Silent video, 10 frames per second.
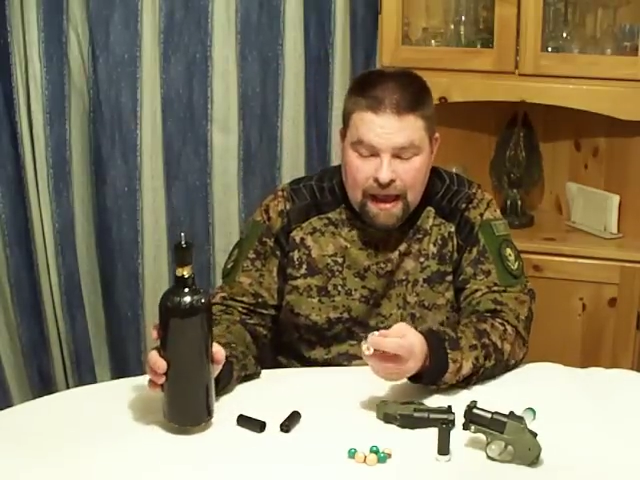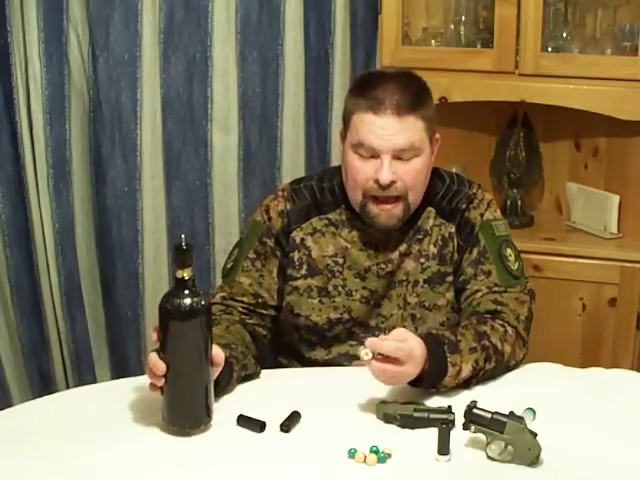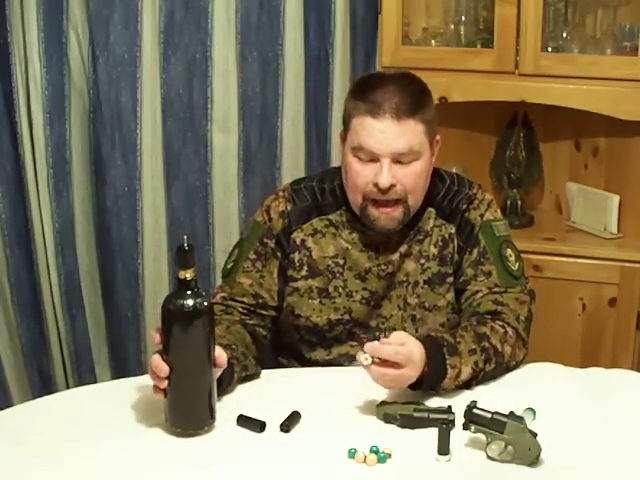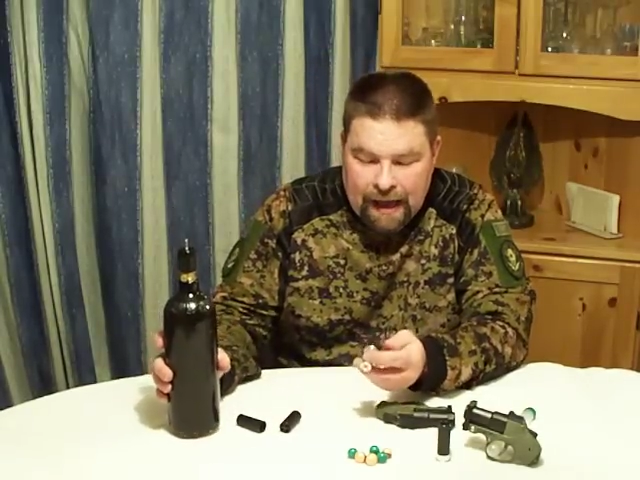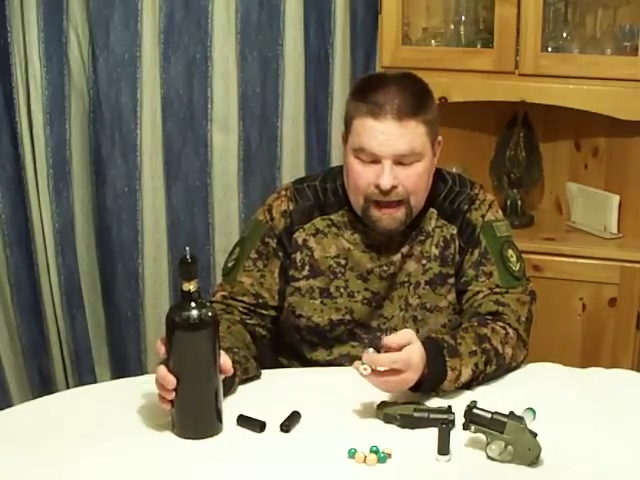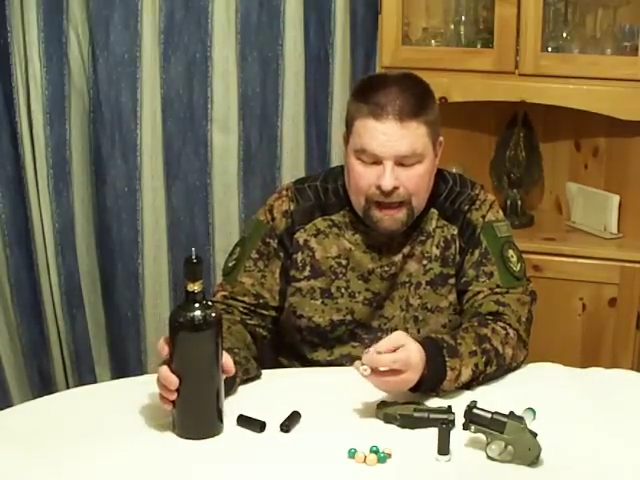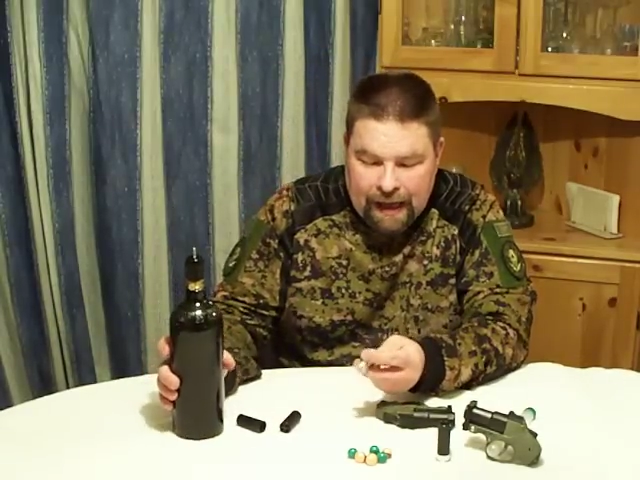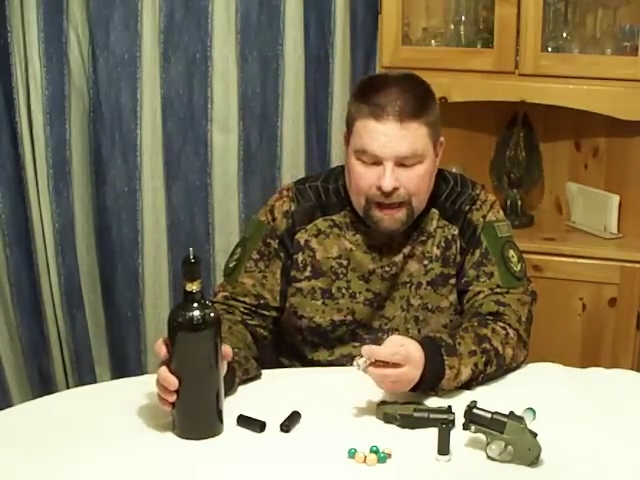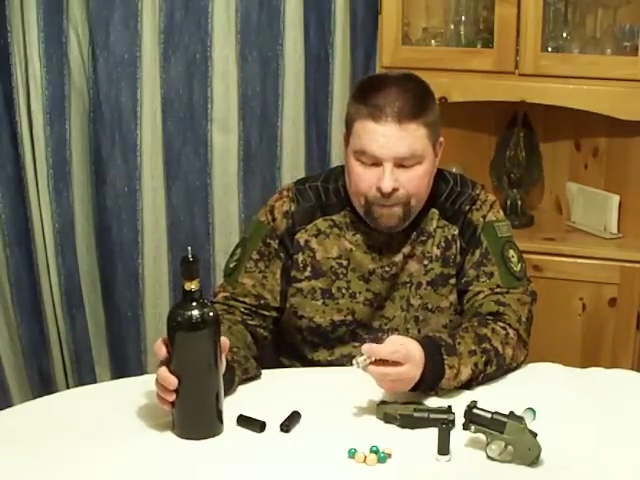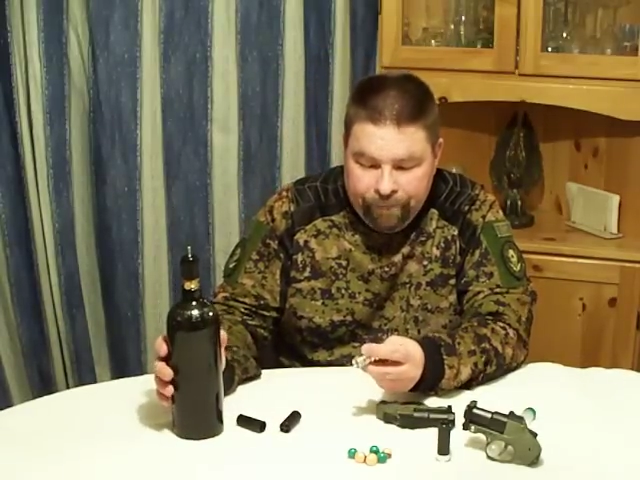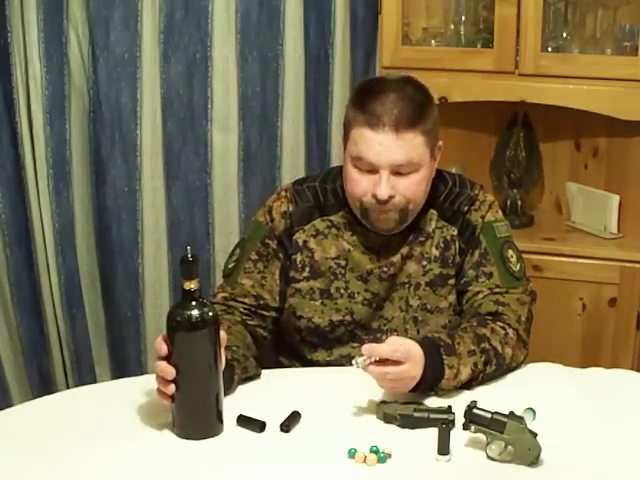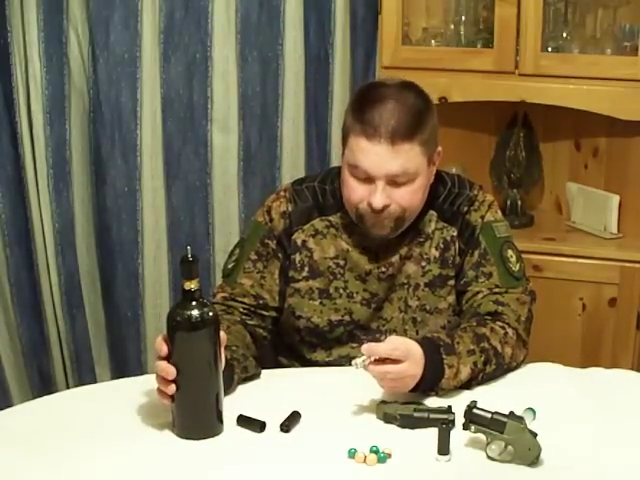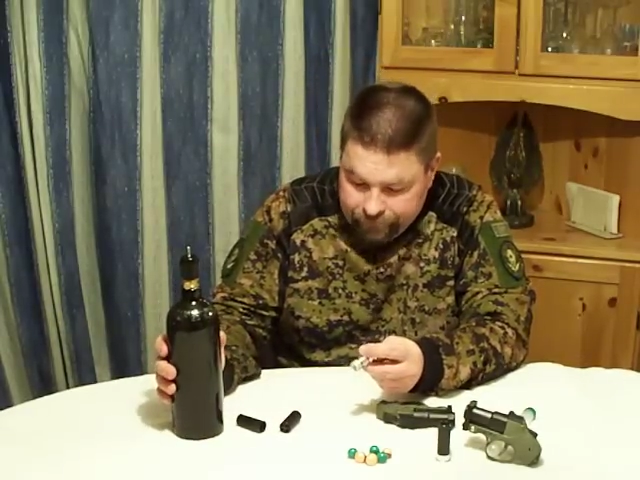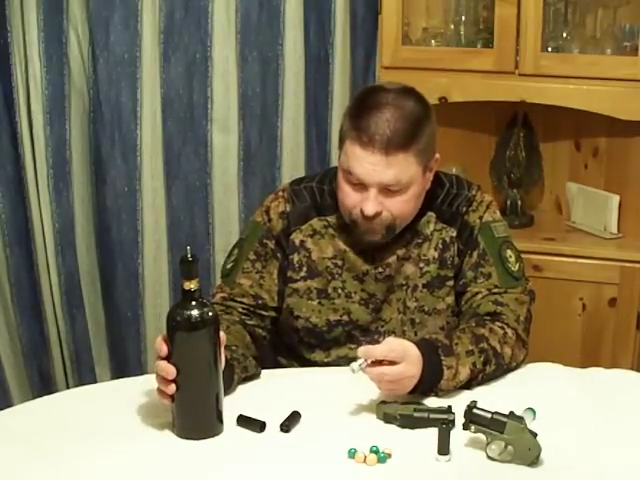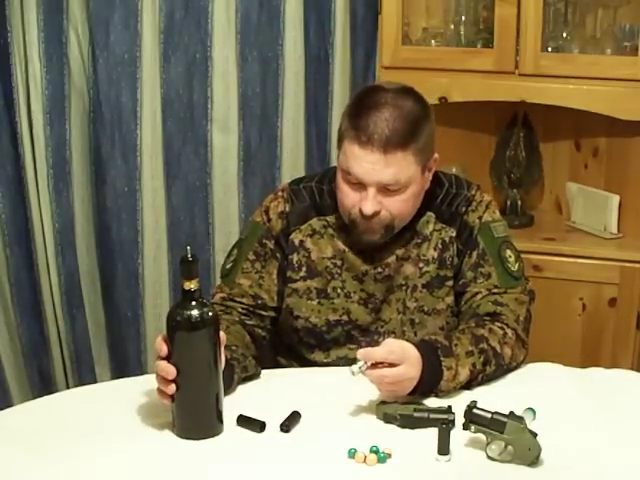No,
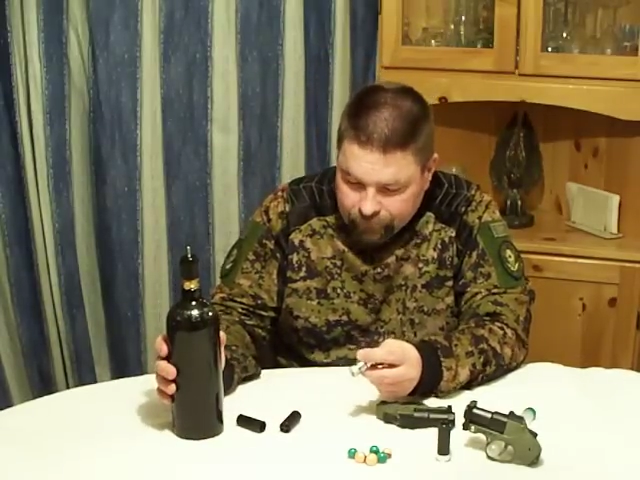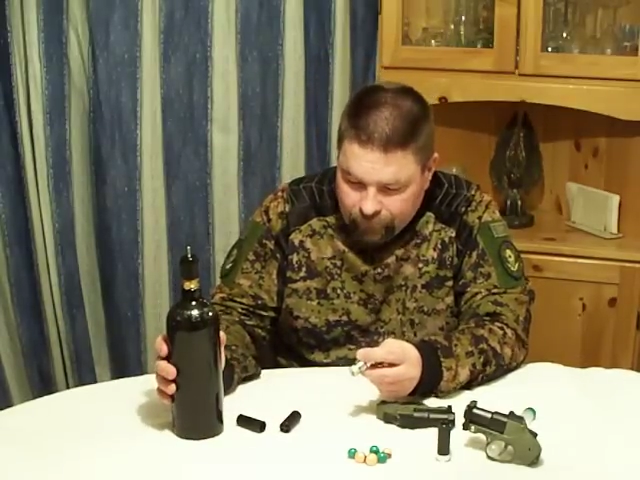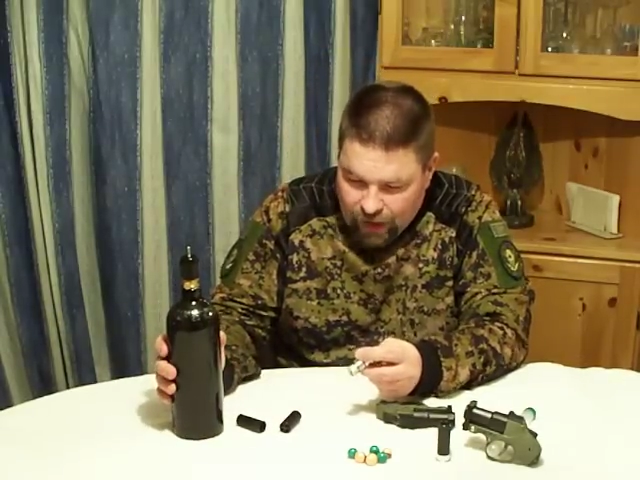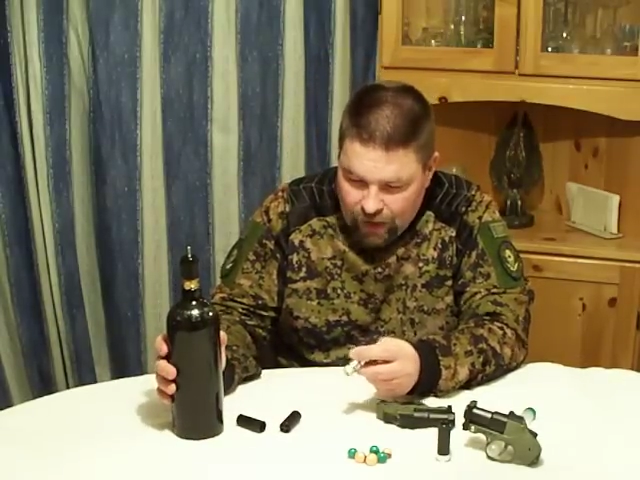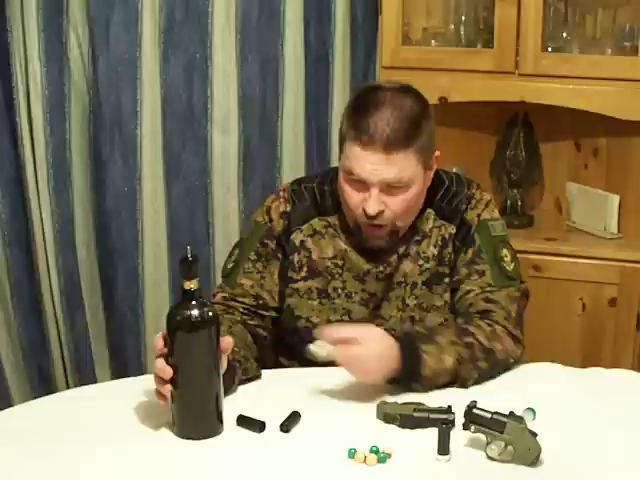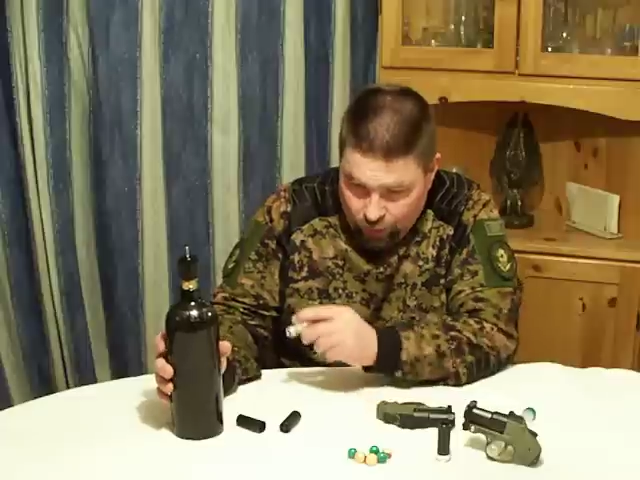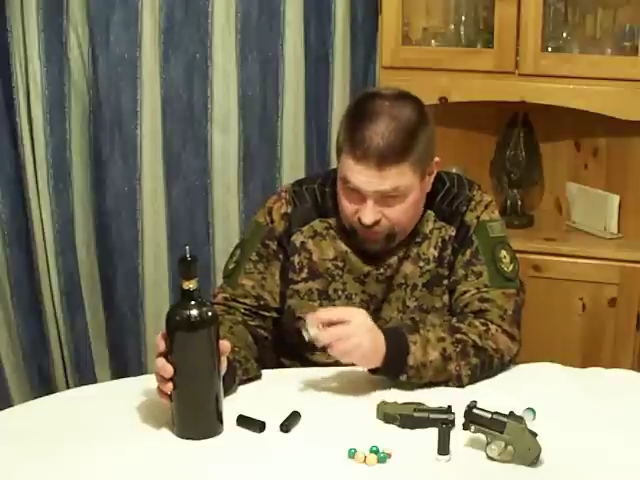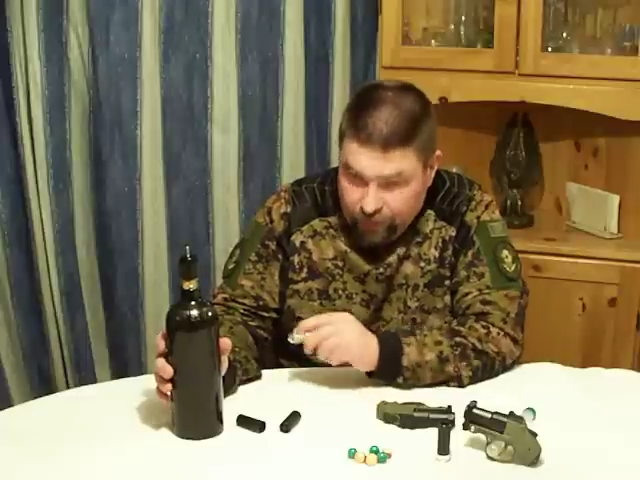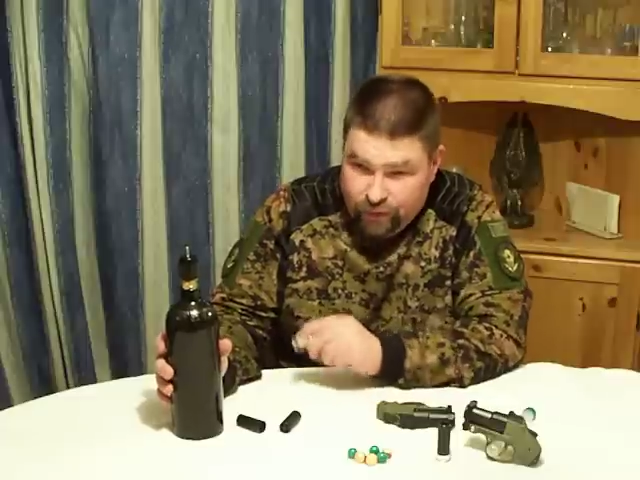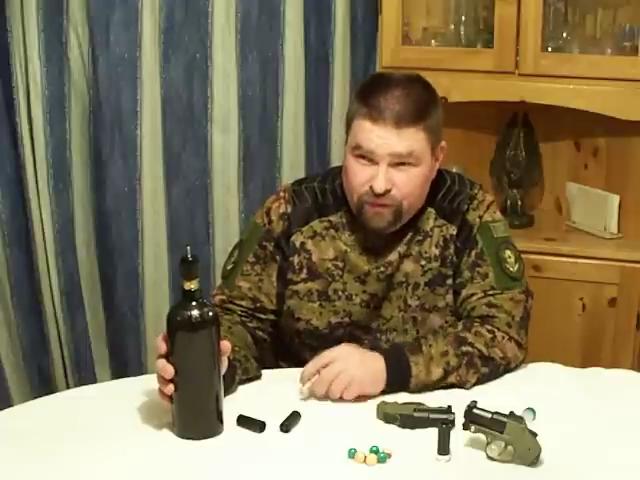CO2